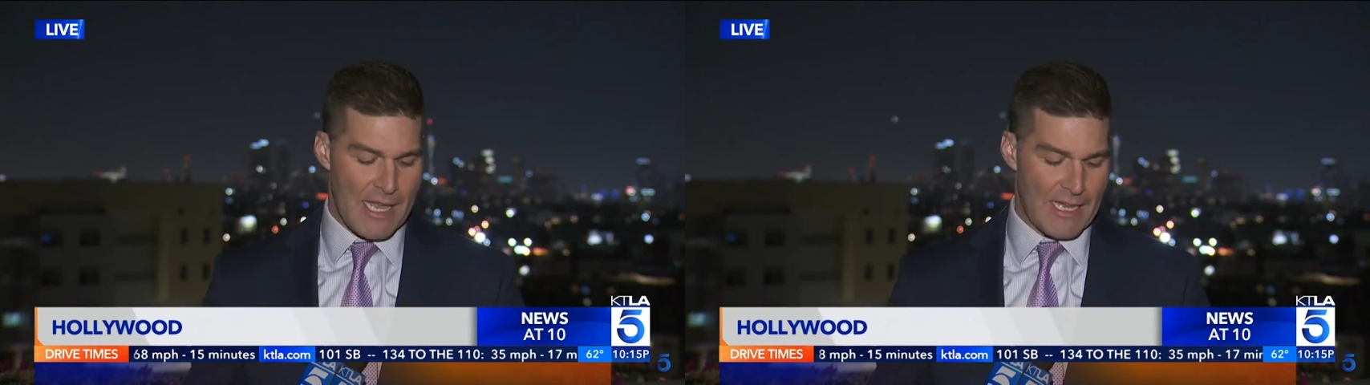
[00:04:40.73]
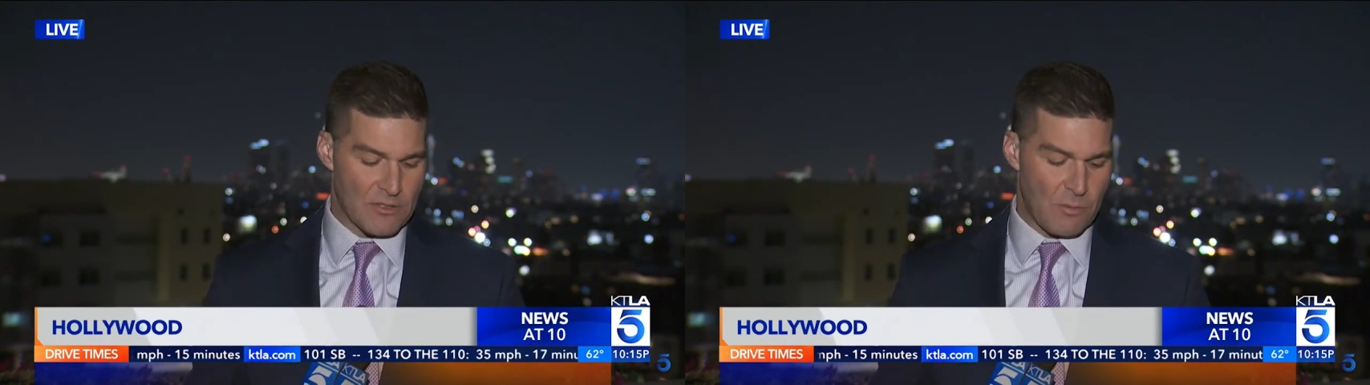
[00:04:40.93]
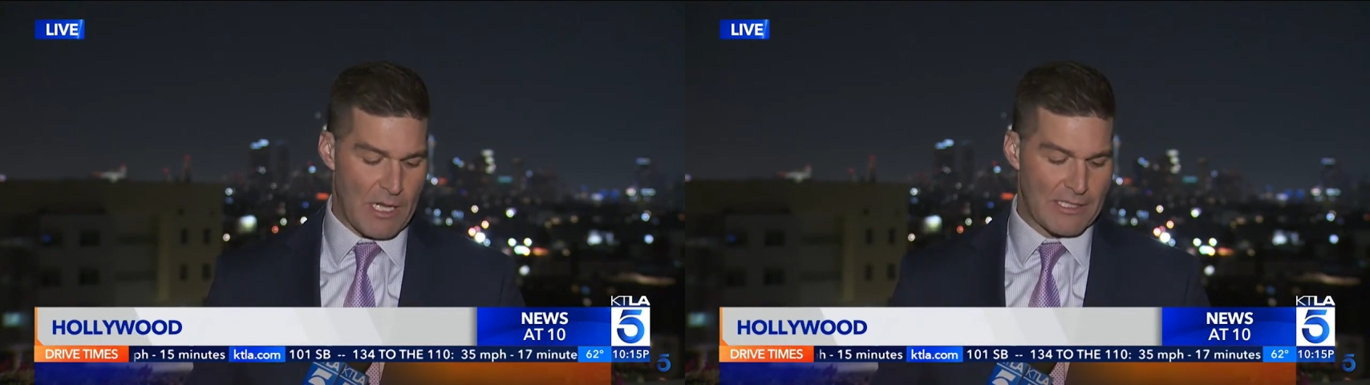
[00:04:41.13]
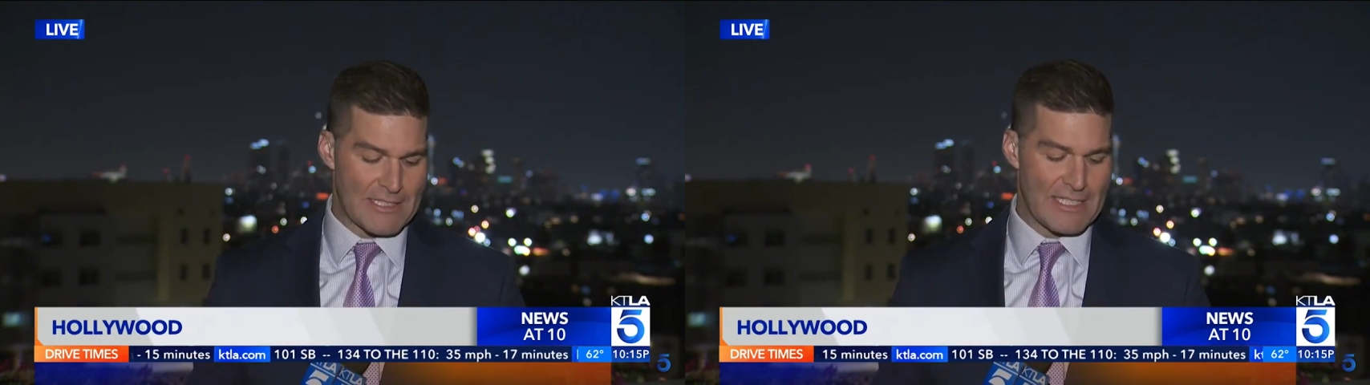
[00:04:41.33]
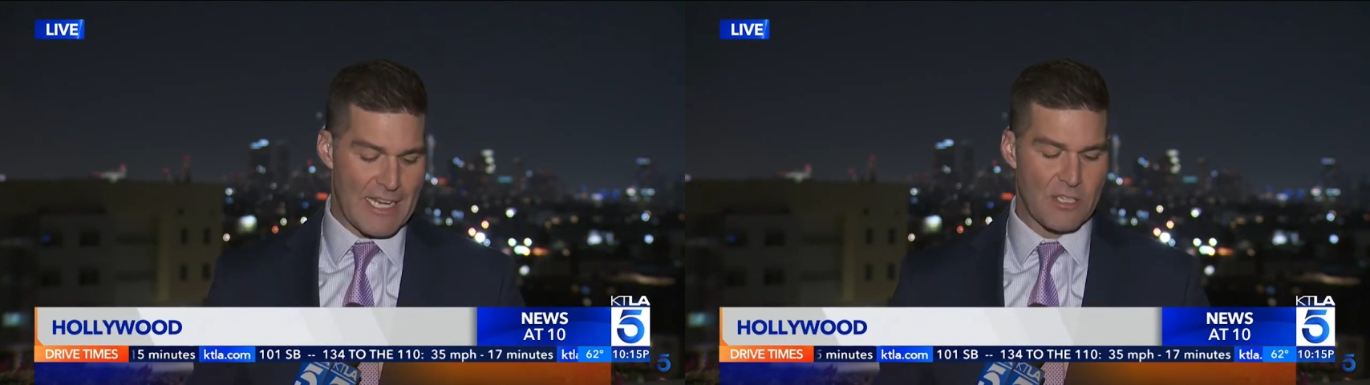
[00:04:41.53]
as well
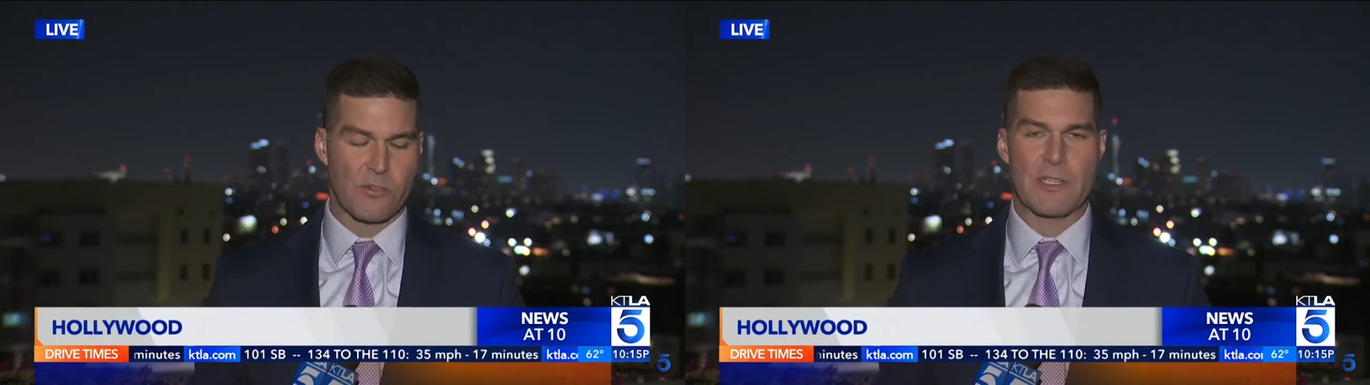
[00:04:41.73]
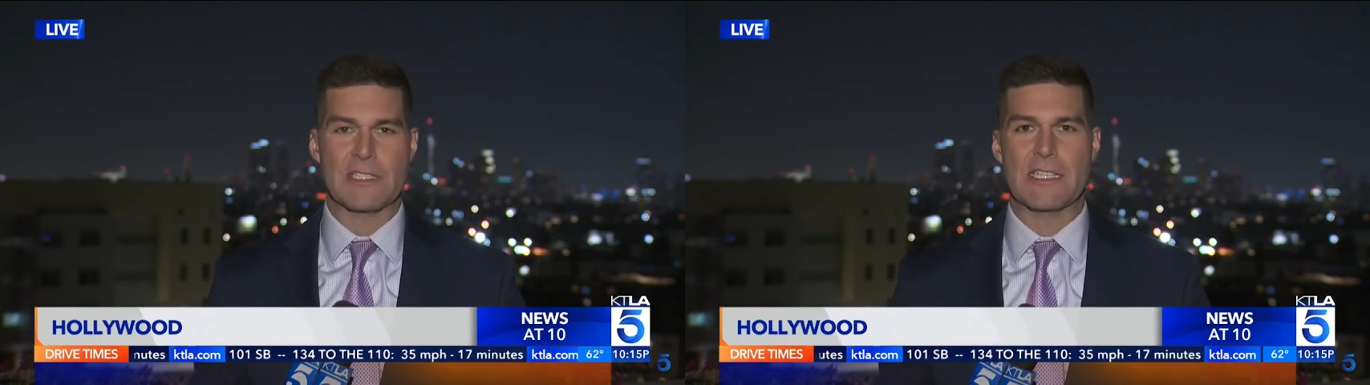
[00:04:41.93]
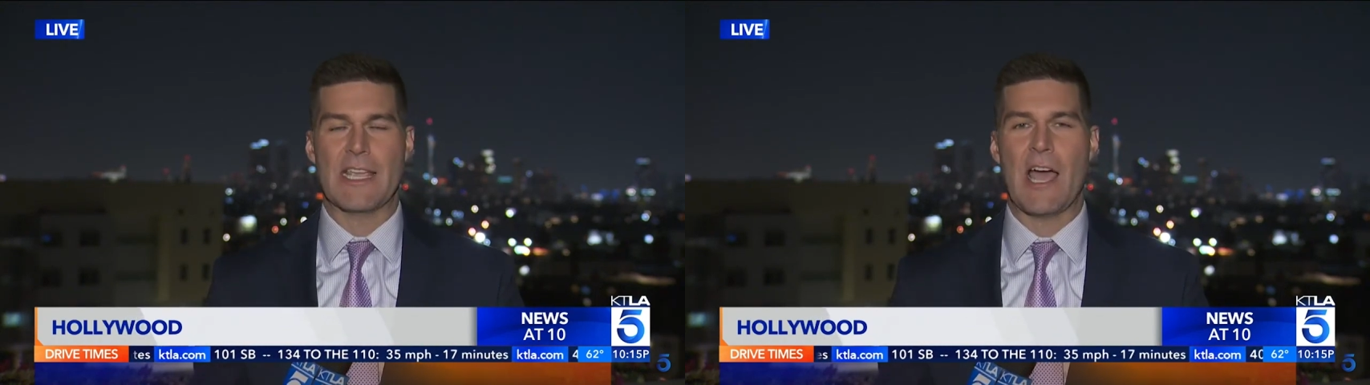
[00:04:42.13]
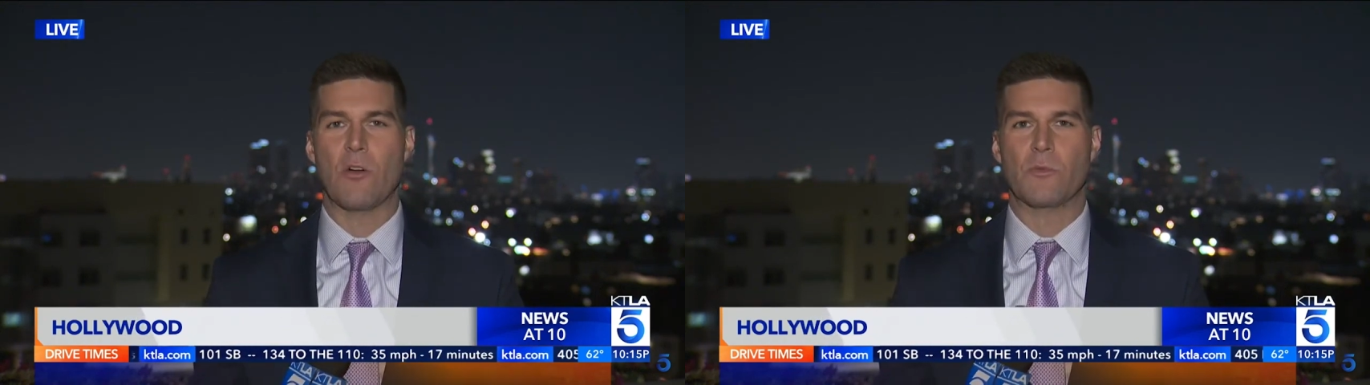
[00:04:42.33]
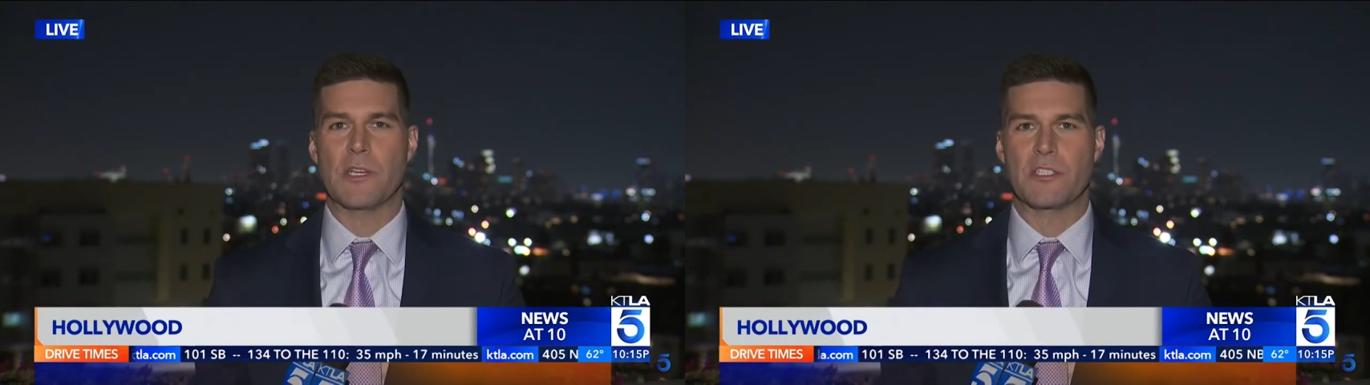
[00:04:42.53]
as increasing
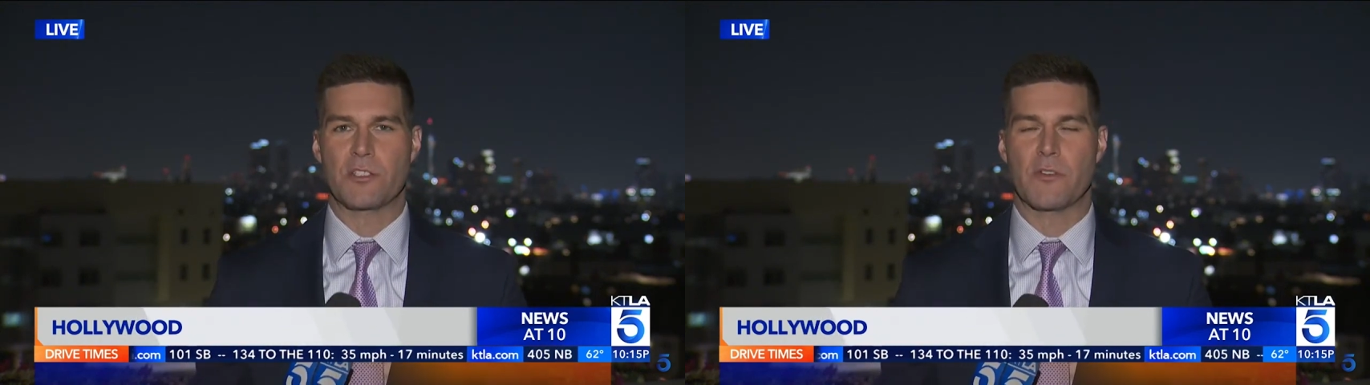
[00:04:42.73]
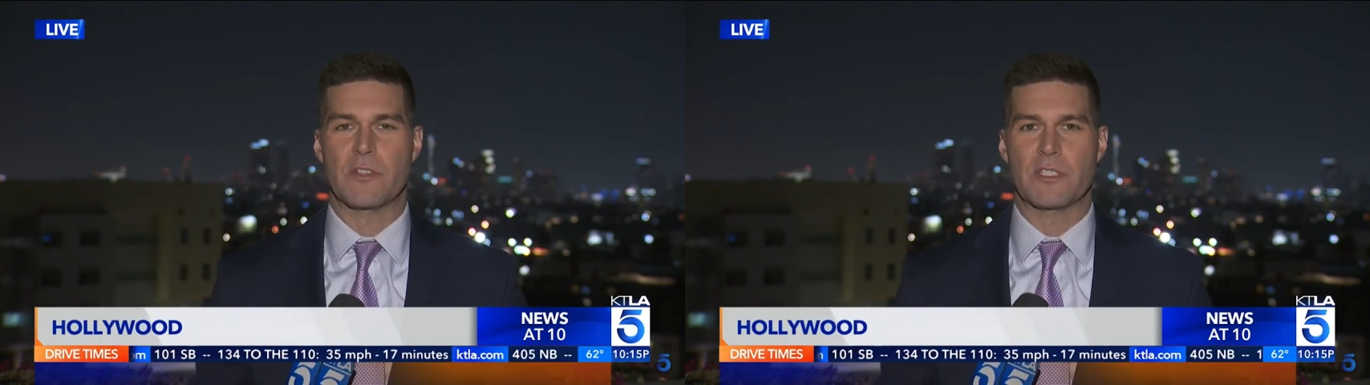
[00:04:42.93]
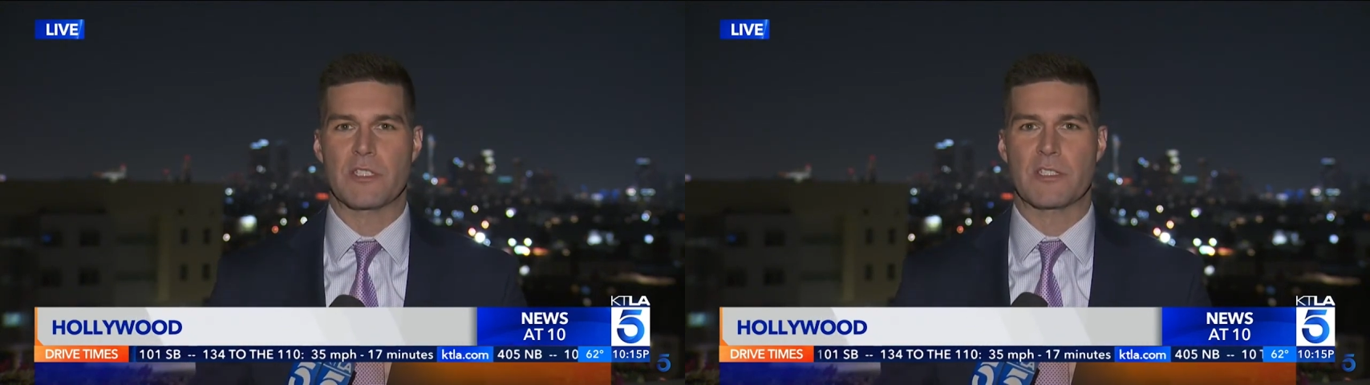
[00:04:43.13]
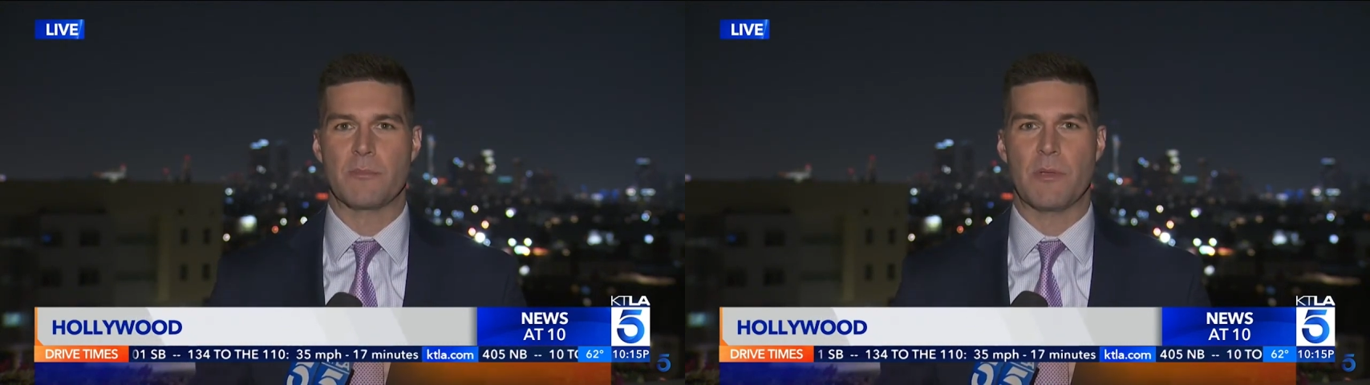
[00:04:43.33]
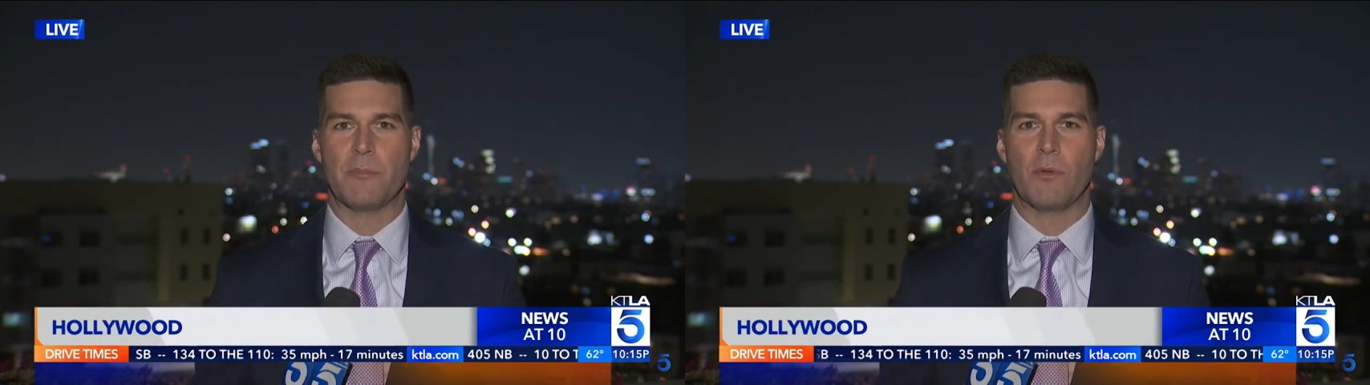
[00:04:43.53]
outreach services
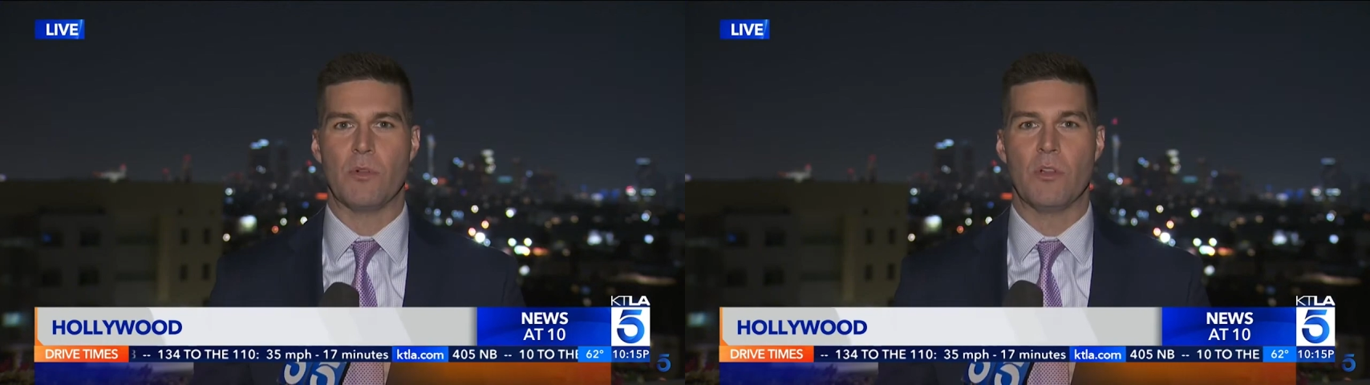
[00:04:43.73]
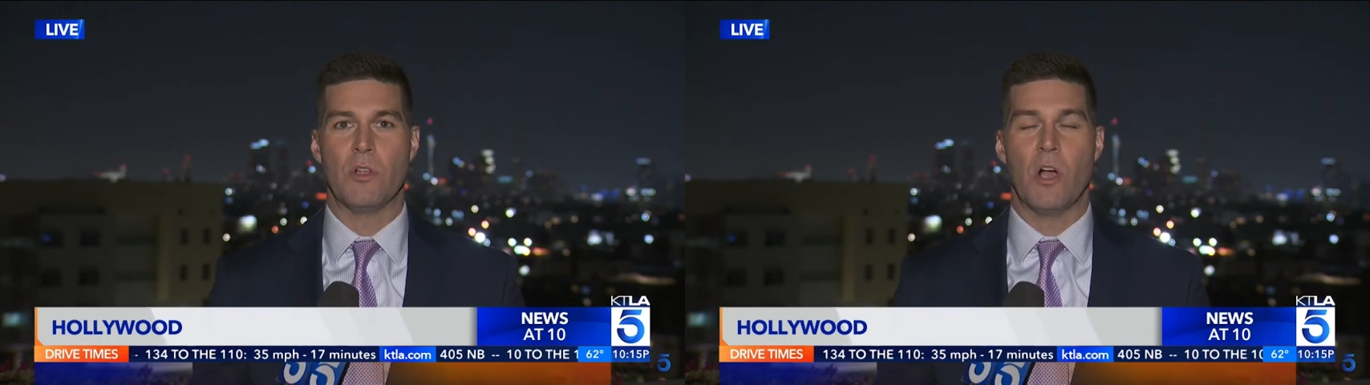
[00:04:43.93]
to people